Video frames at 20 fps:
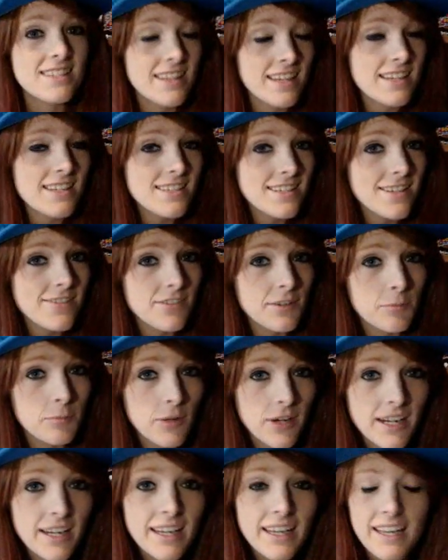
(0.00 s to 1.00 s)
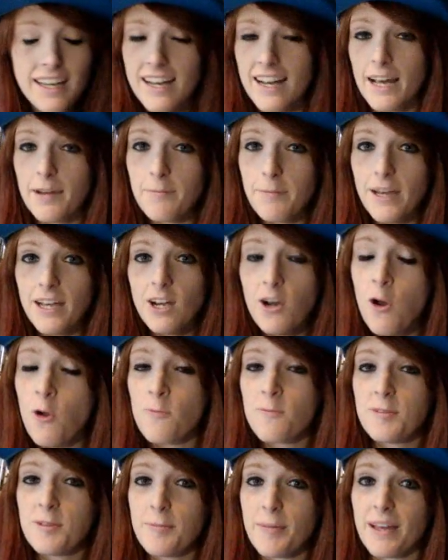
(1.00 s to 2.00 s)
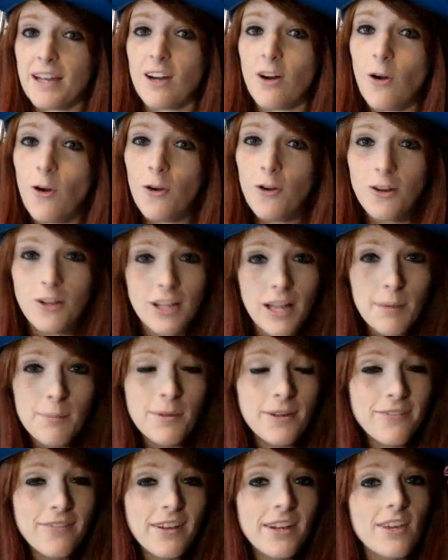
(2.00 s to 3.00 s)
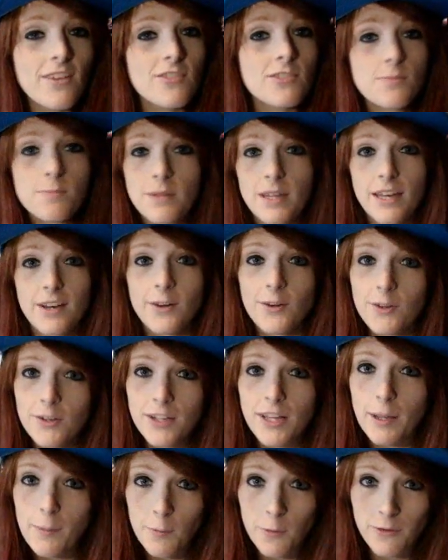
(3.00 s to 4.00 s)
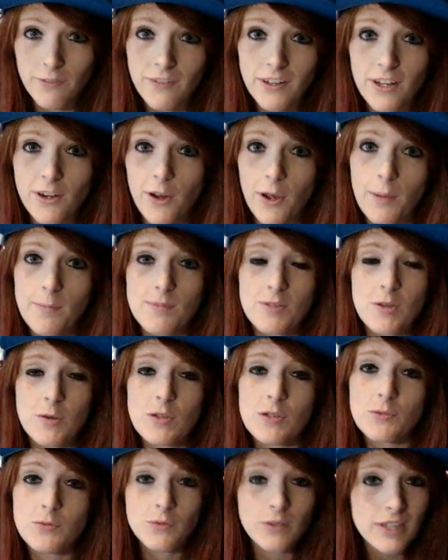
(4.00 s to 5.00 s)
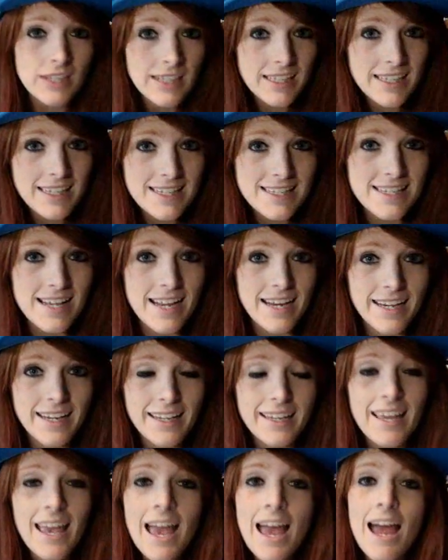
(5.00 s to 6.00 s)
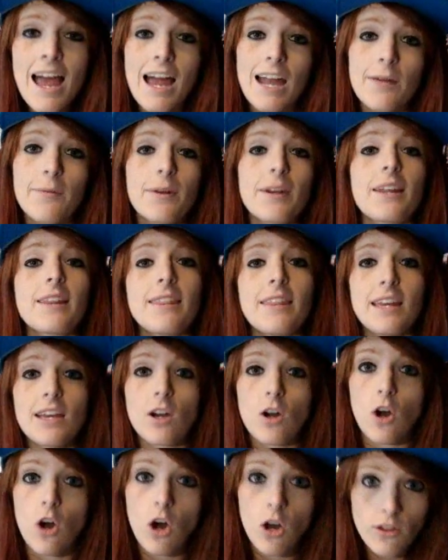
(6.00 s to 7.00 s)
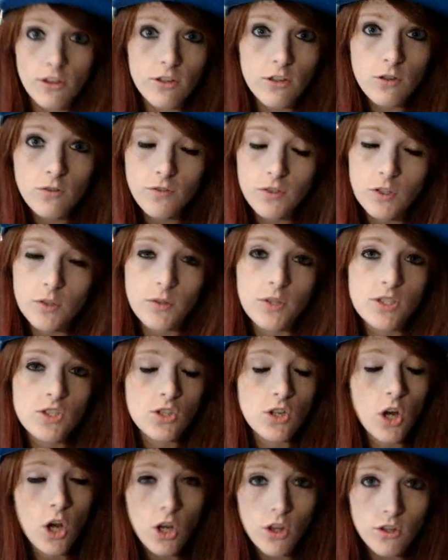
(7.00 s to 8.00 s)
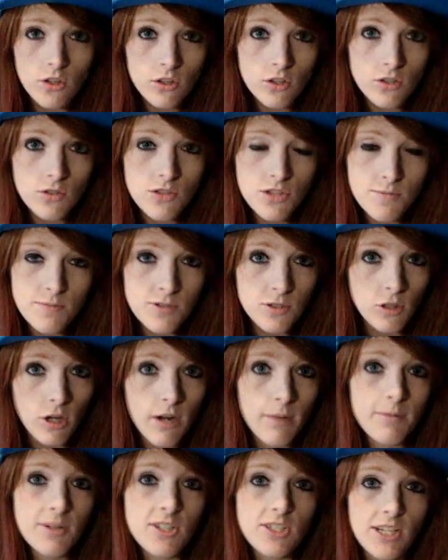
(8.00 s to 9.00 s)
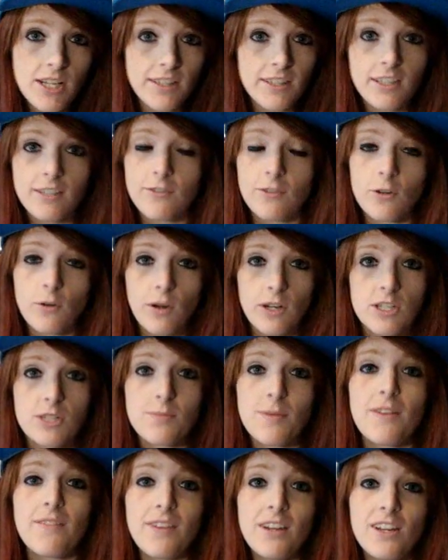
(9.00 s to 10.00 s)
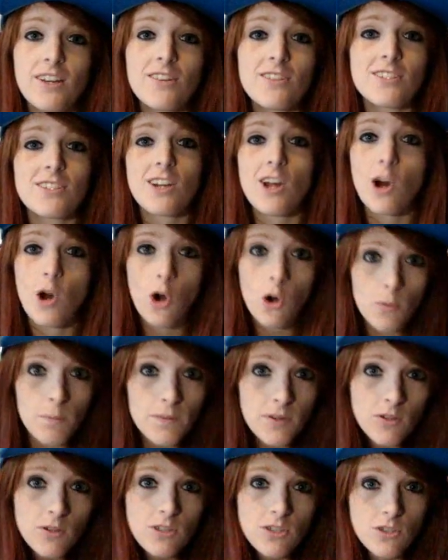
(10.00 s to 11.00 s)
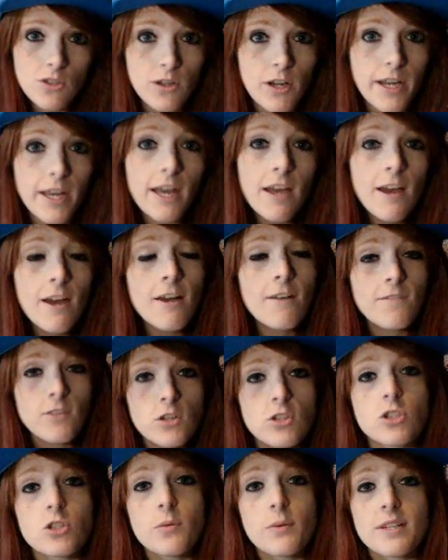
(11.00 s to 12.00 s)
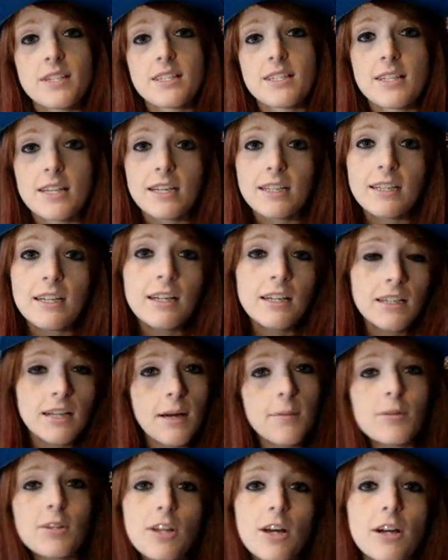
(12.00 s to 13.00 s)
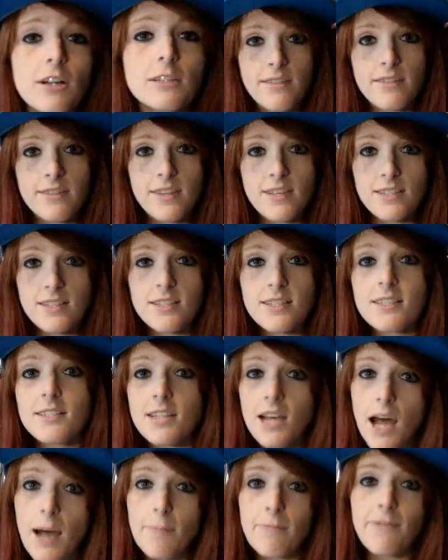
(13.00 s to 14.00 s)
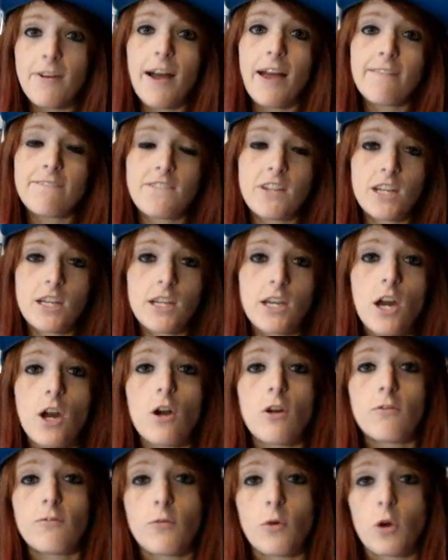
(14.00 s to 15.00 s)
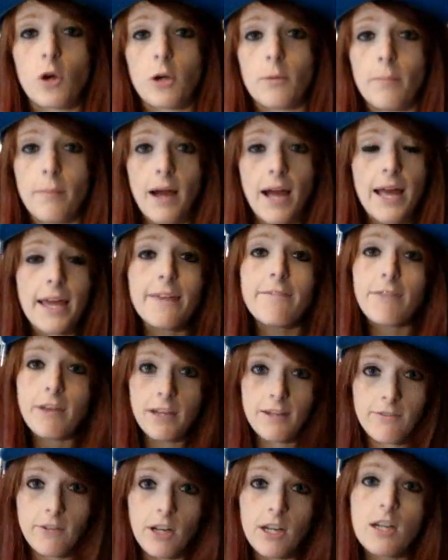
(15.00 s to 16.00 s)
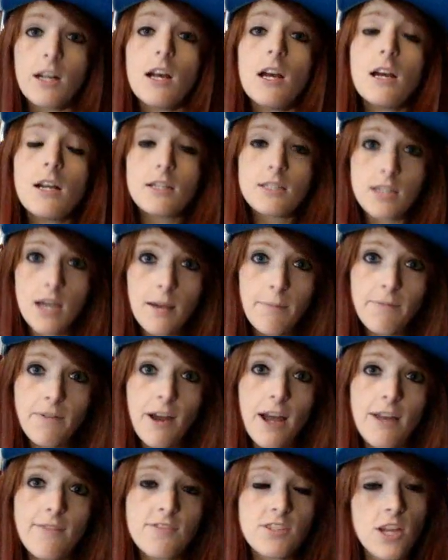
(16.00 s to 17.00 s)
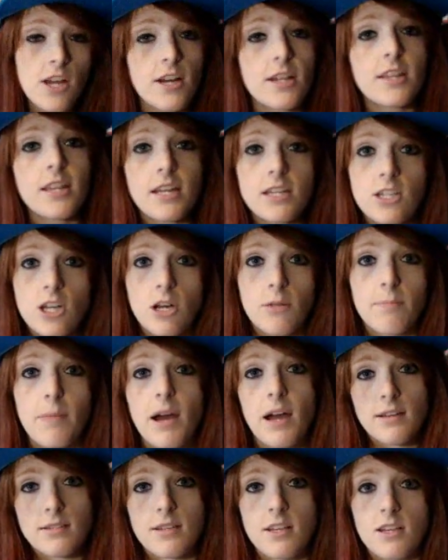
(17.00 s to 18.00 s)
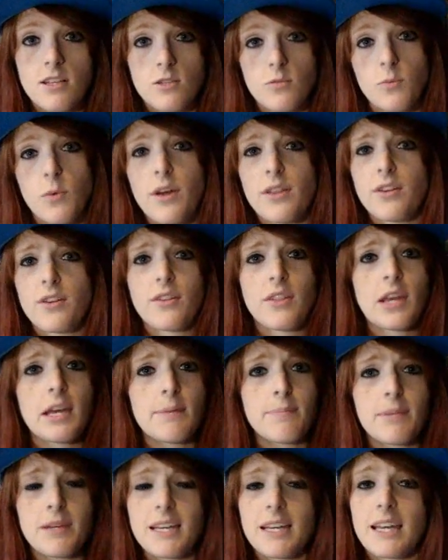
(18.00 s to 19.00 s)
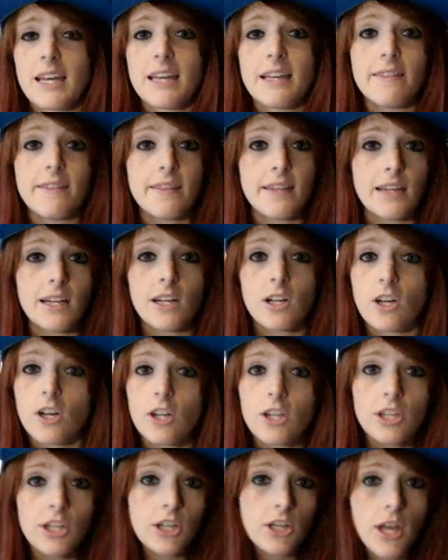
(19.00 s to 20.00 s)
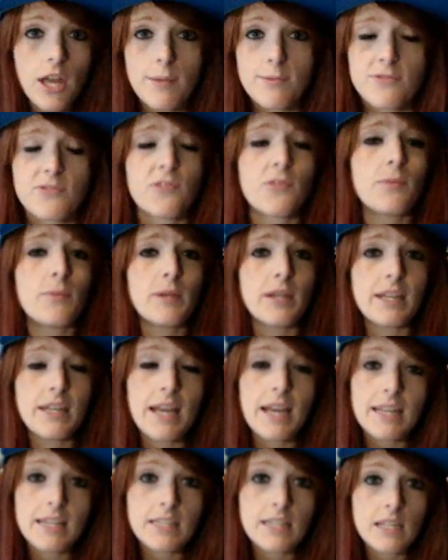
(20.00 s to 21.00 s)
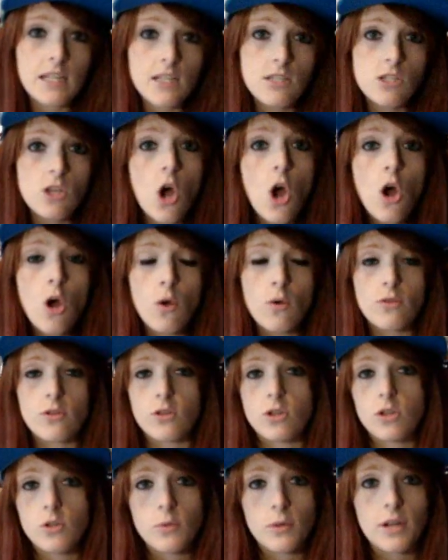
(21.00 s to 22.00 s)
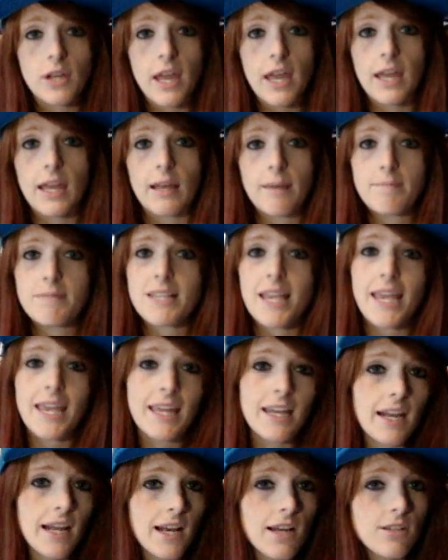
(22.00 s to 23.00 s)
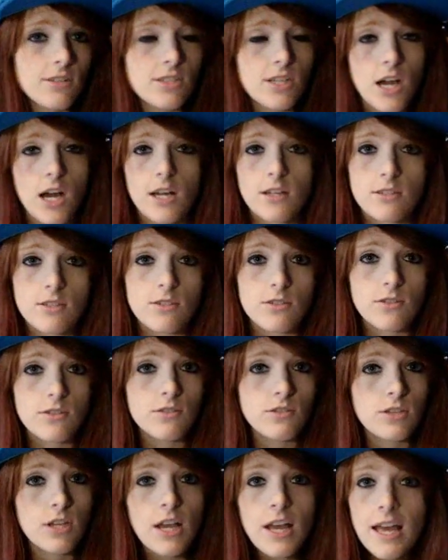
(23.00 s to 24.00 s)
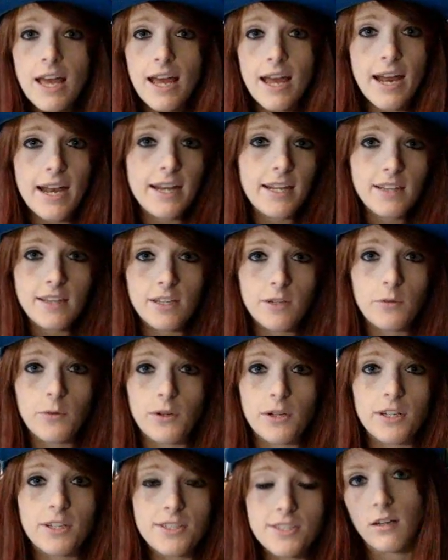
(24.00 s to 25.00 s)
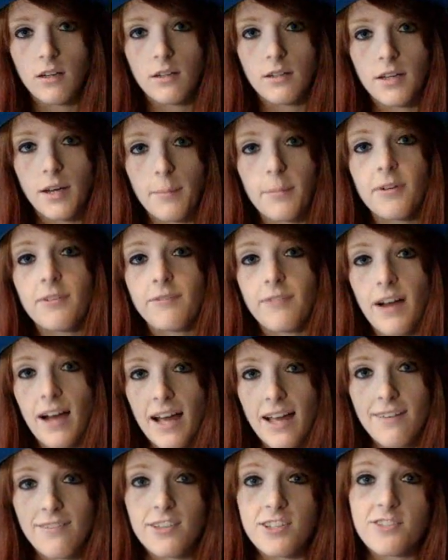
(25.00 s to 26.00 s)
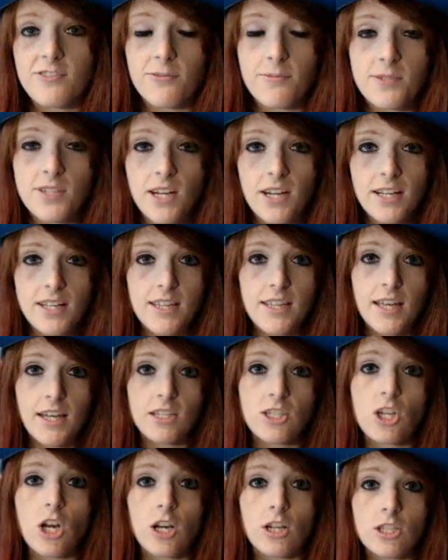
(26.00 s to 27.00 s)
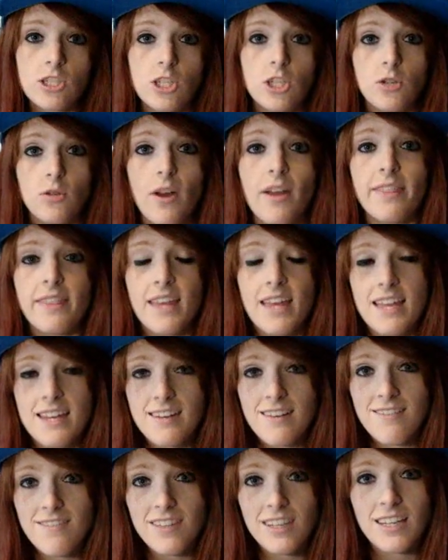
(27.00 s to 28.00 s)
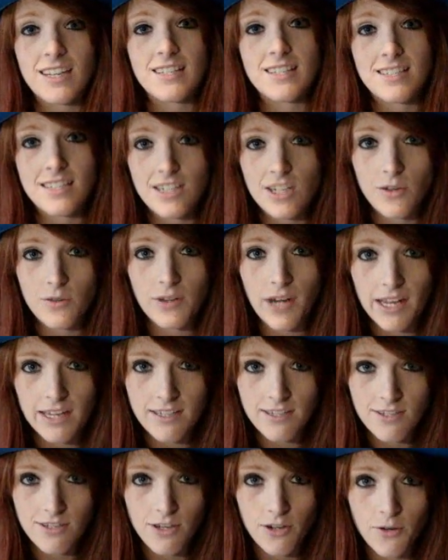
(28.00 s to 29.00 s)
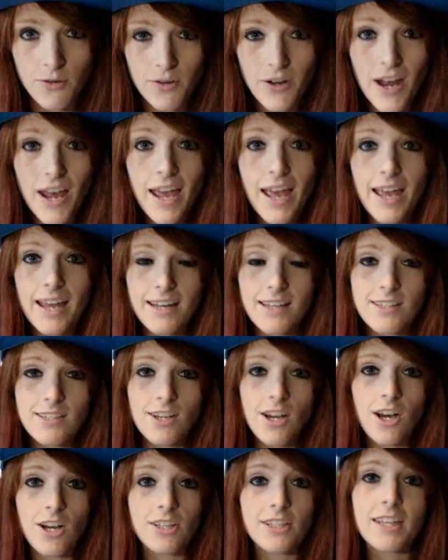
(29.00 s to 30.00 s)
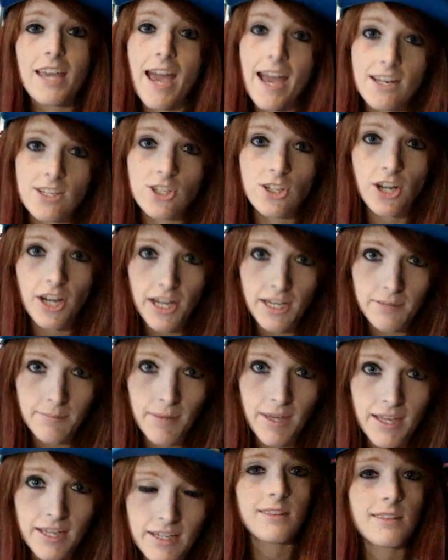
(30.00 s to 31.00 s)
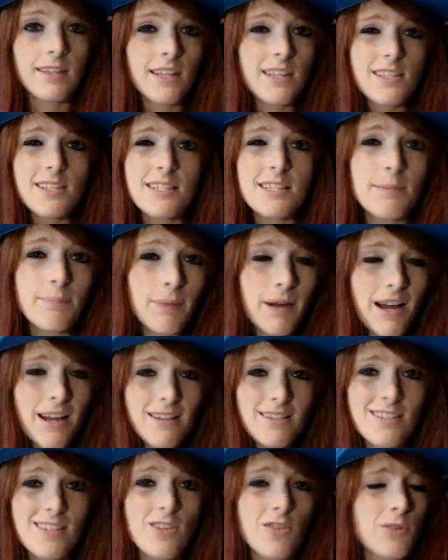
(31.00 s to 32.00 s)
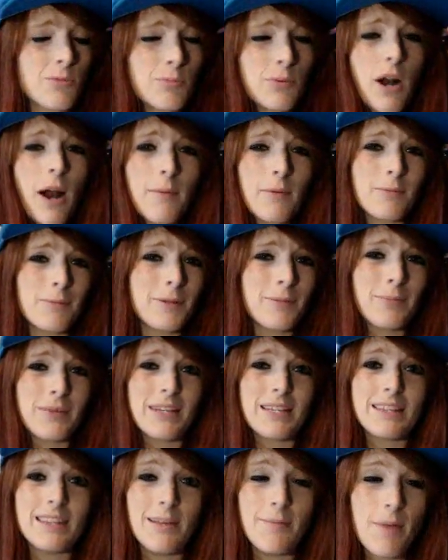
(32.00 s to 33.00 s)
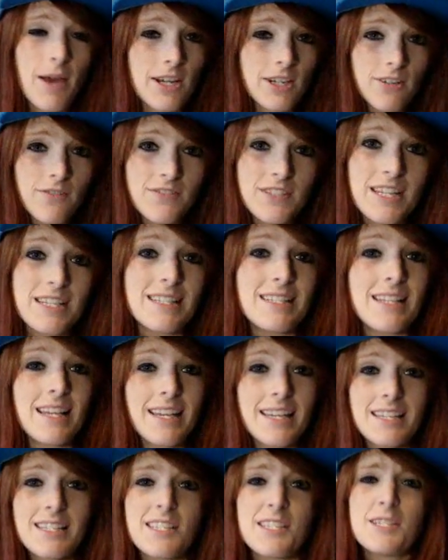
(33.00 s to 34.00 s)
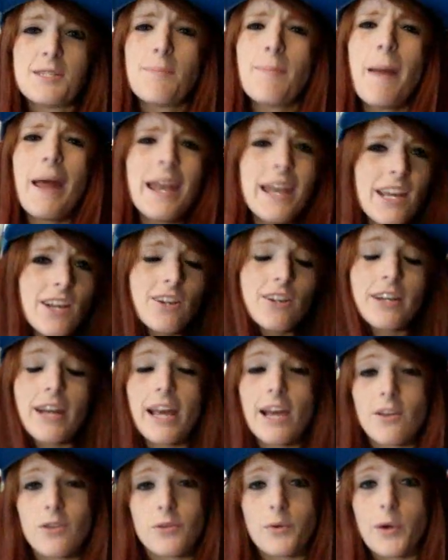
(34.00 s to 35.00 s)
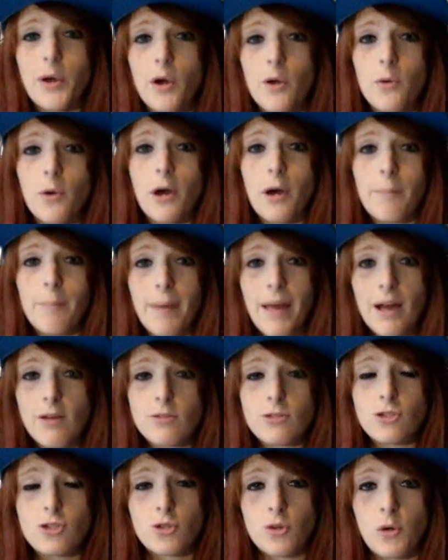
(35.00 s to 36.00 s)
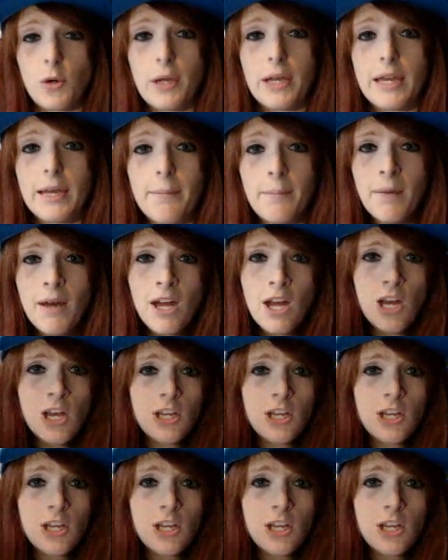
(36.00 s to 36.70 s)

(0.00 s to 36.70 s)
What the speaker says: Thanksgiving break, and I'm back home to make a whole lot more videos and play a whole lot more video games, so it's really exciting, and I want to thank all the new viewers and all the new subscribers out there for watching my videos, and I hope you enjoy future ones that come along. This is a top 5 video for my favorite top 5 Sonic the Hedgehog bosses, whether they be in the earlier games from the 90s or the newer games, handhelds, consoles, anything works. Number 5 is from Sonic the Hedgehog 2 at the end of the Casino Night Zone, and it's called Capture Eggman. Now this is a boss that you could probably beat in a matter of 10 seconds, depending on how you go about destroying him.